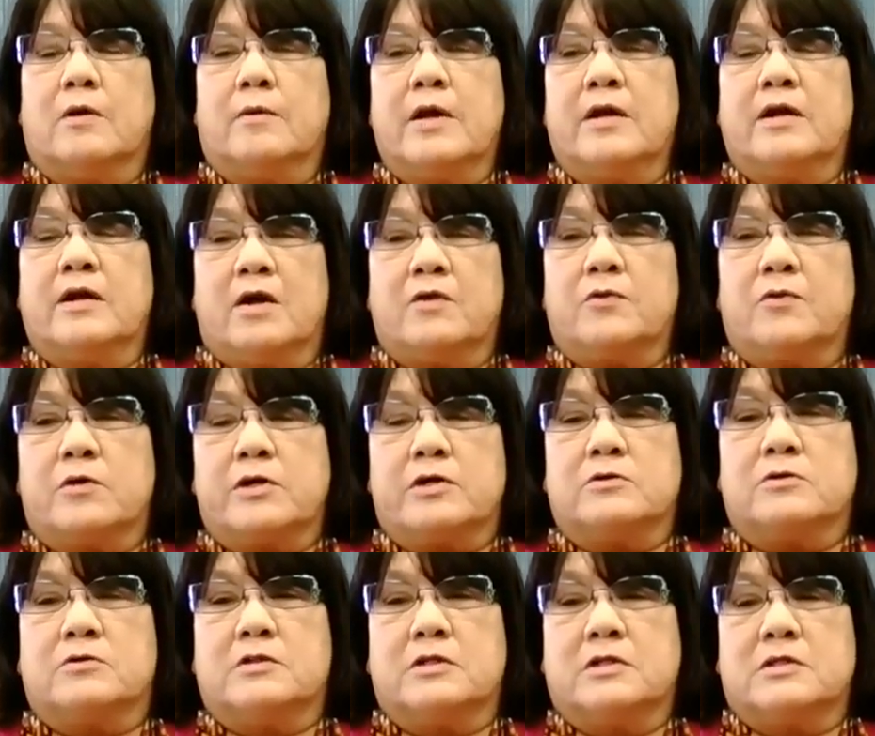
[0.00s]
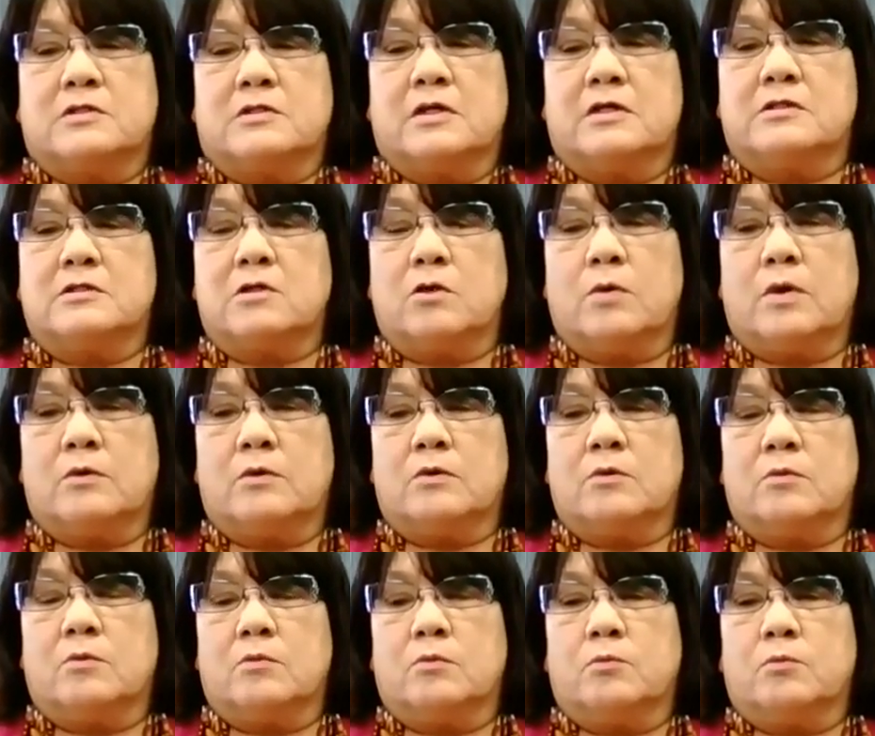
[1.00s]
and other uses. And so what
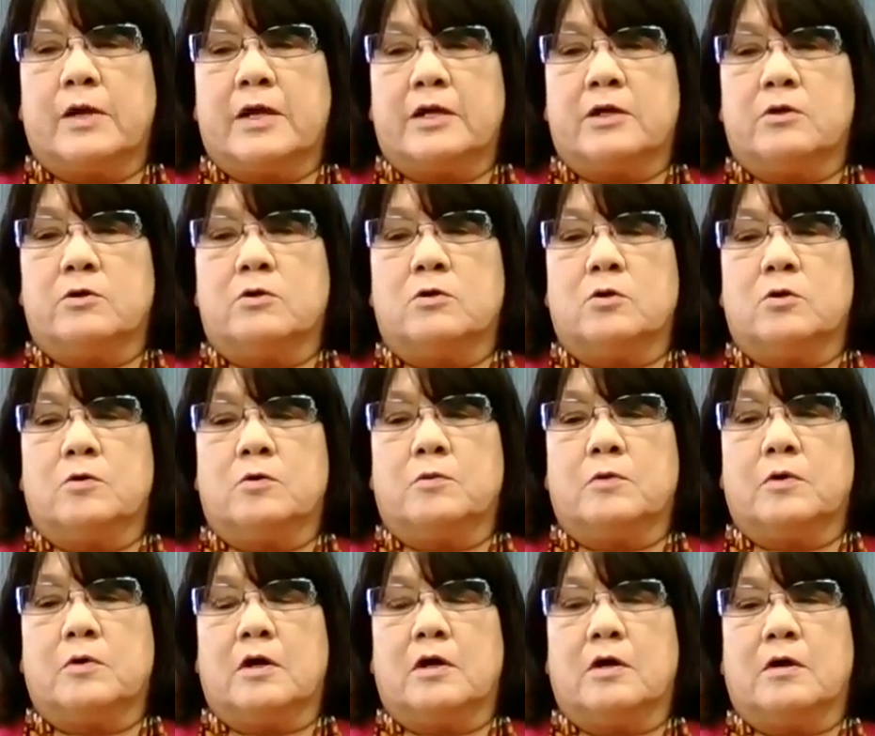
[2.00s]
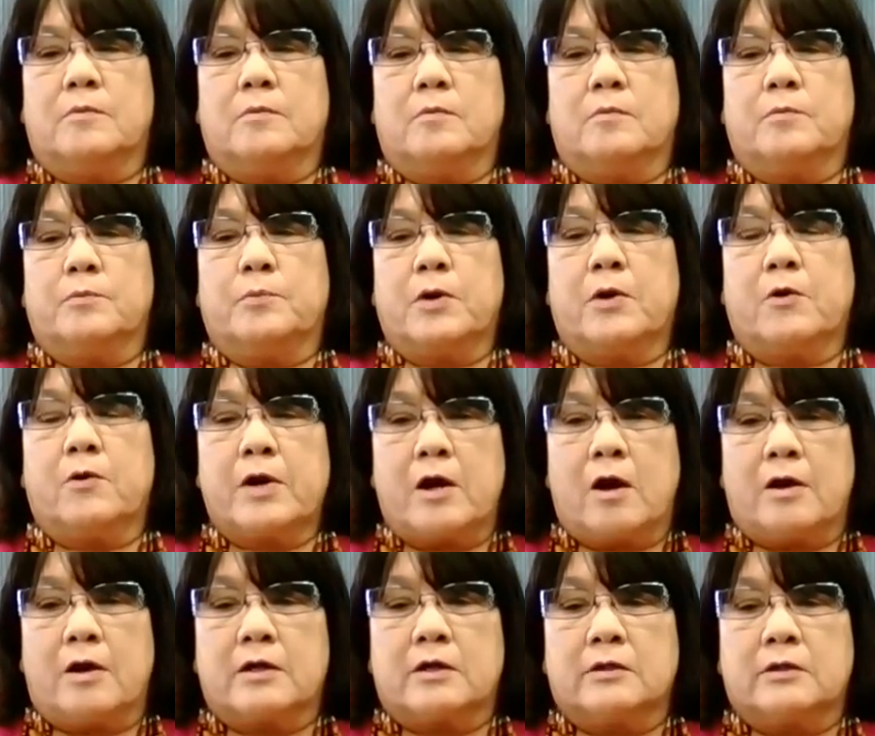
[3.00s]
we do
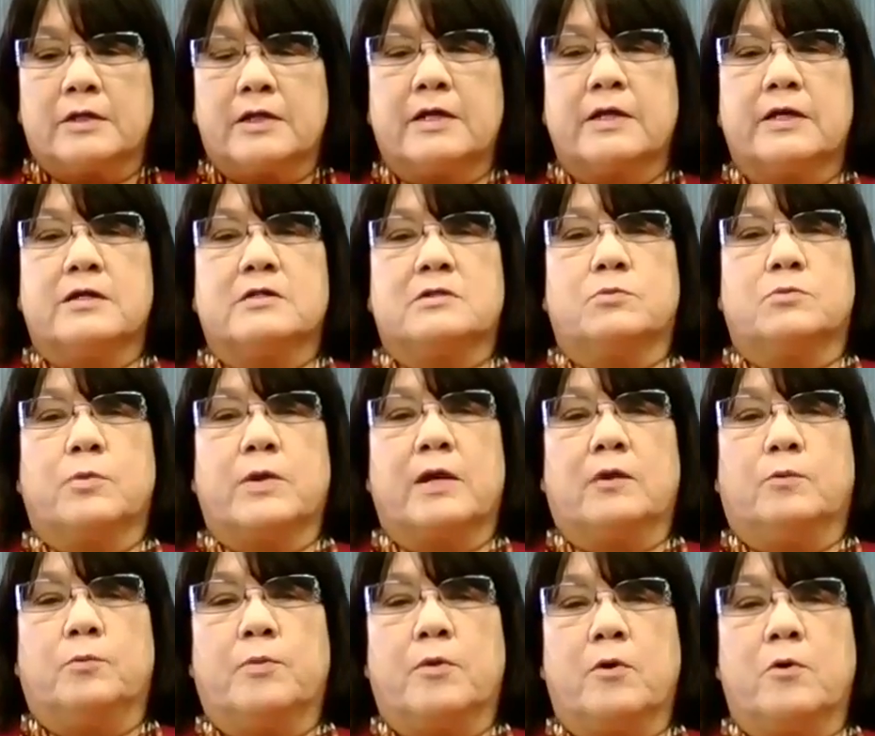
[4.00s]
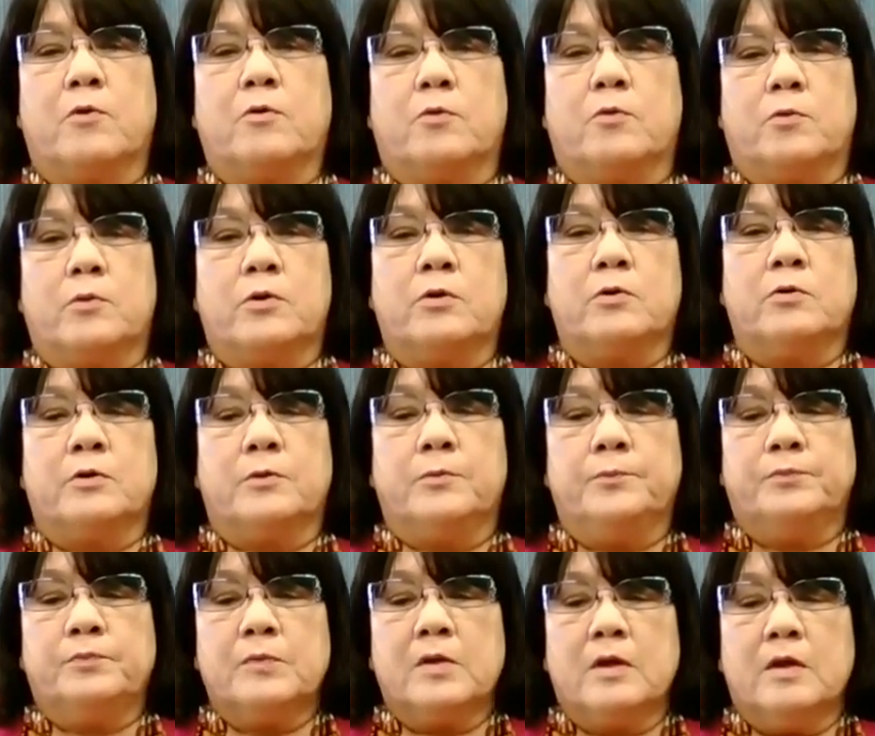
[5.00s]
periodically is we'll burn root
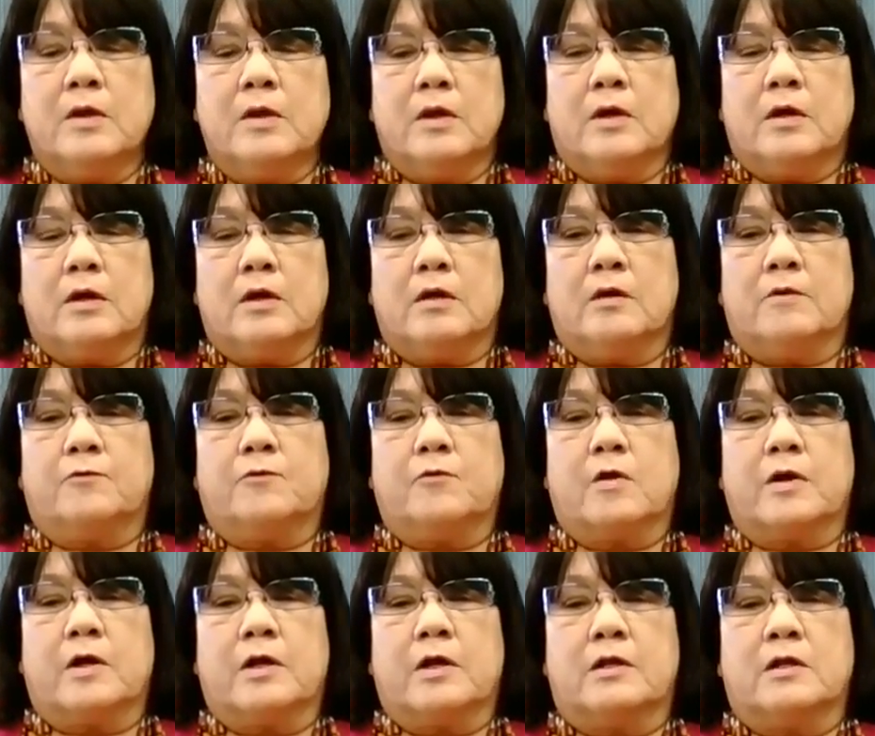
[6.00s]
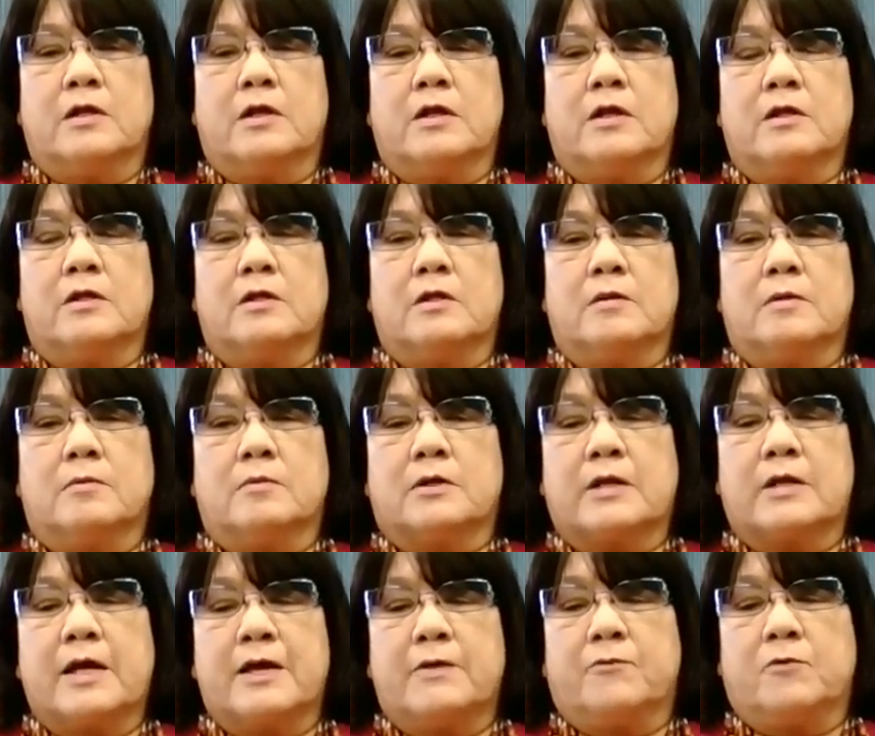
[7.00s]
for
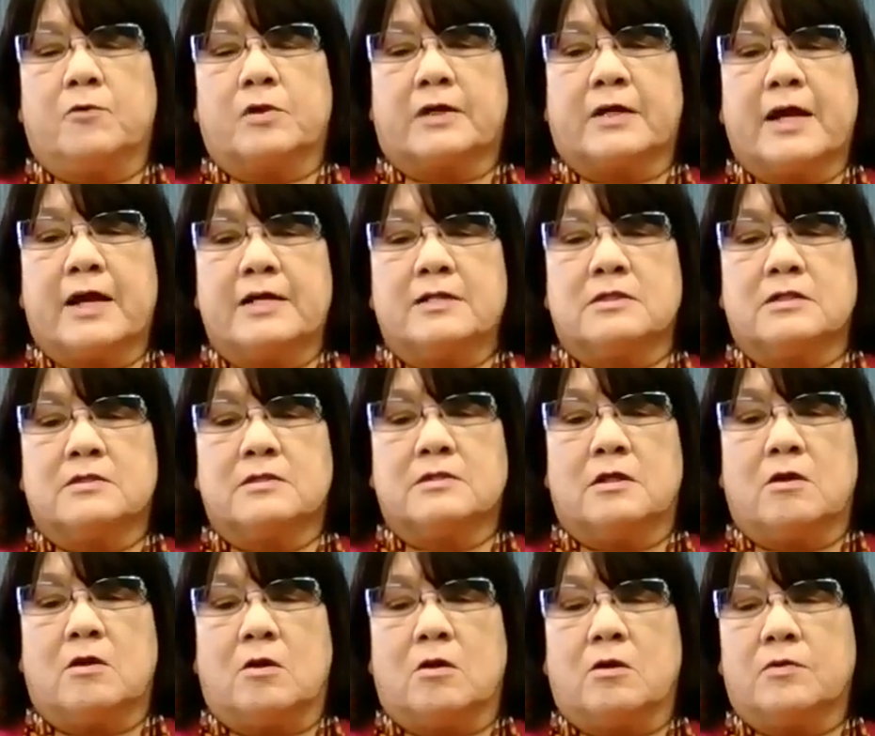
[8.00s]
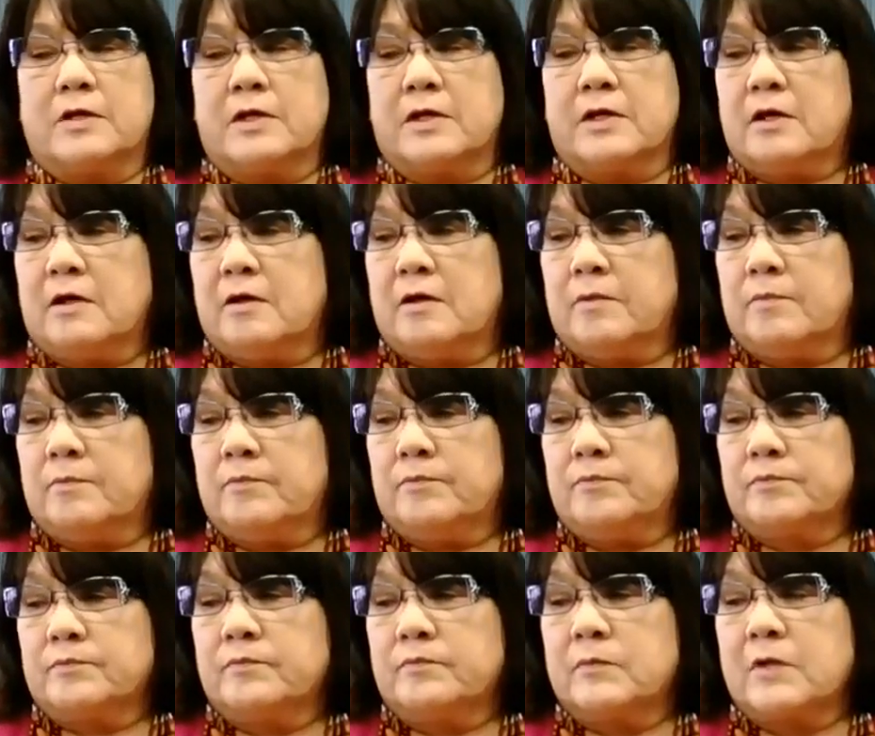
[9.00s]
the cases and all the
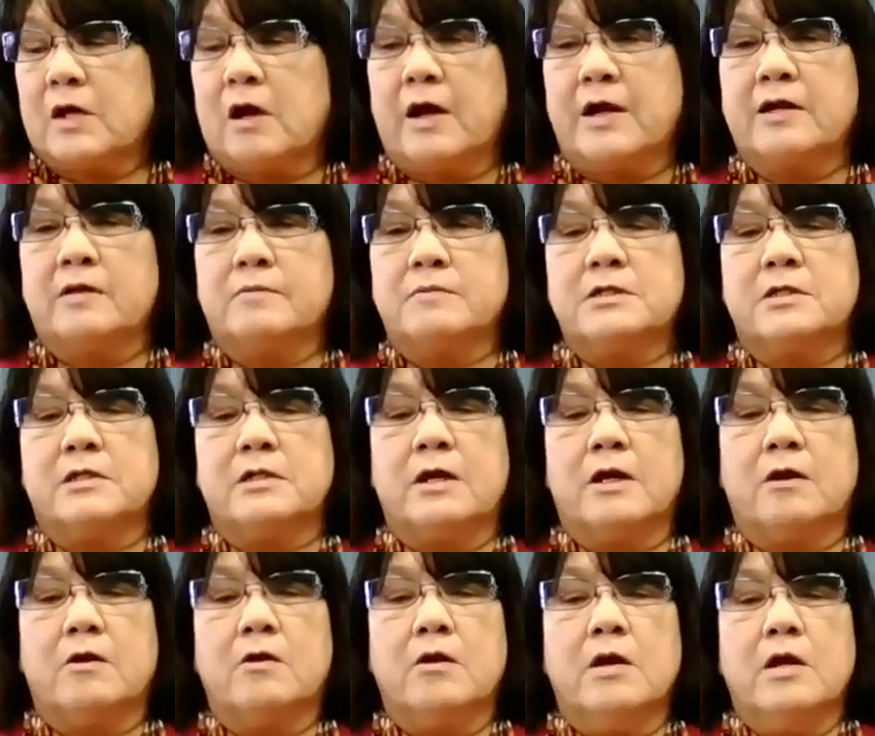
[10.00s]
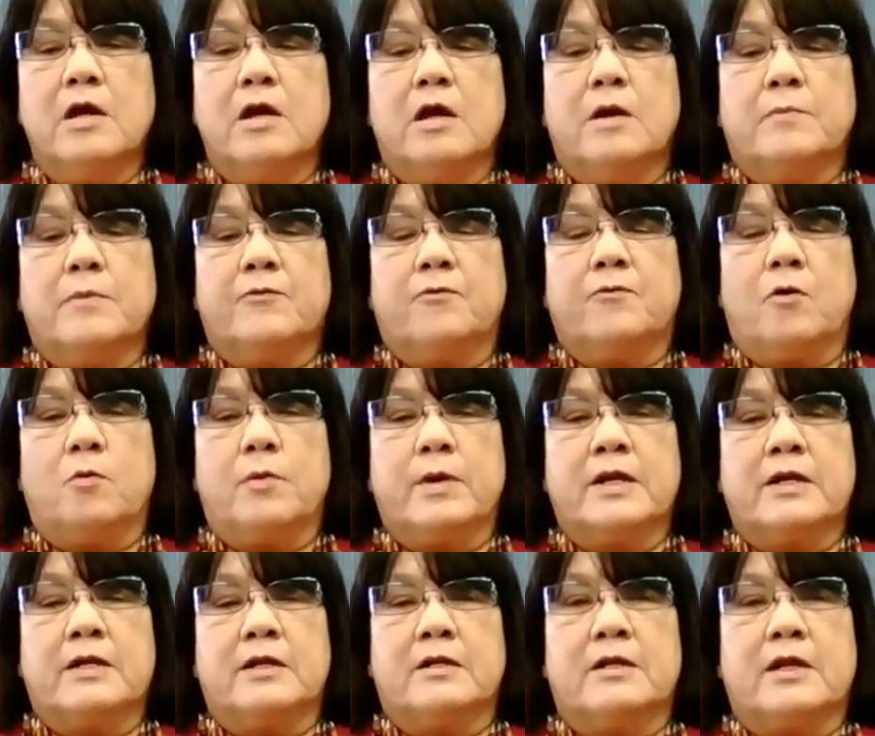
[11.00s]
items in there. Before
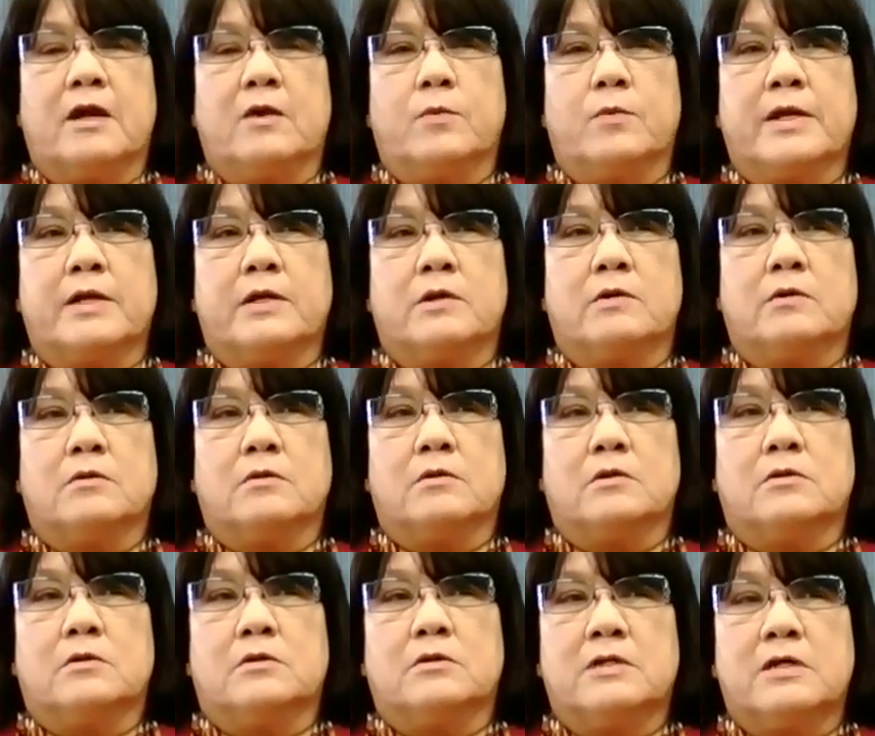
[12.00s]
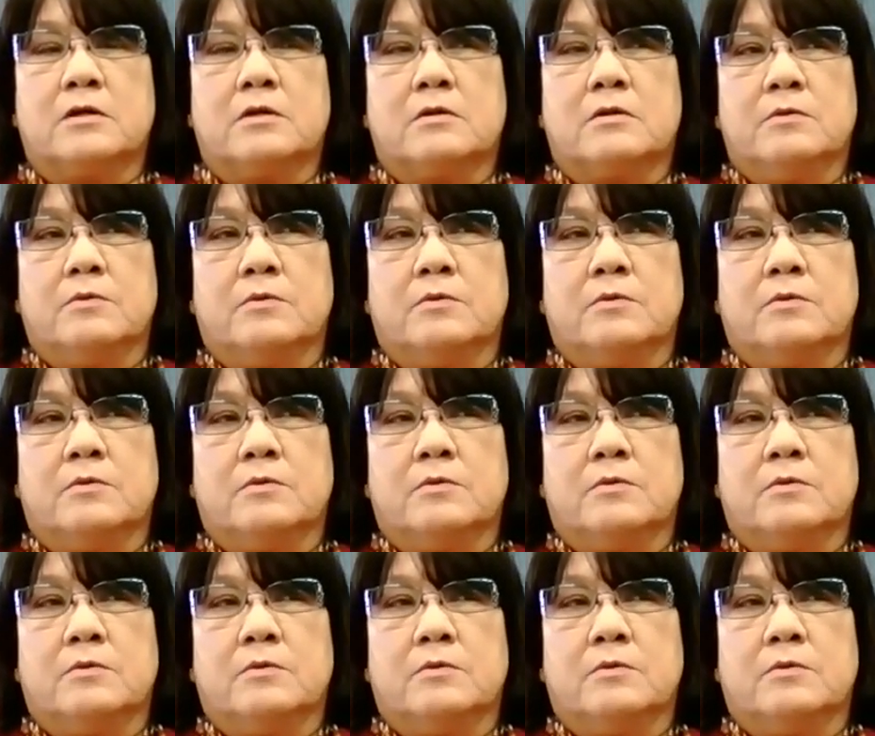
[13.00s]
we did that, we did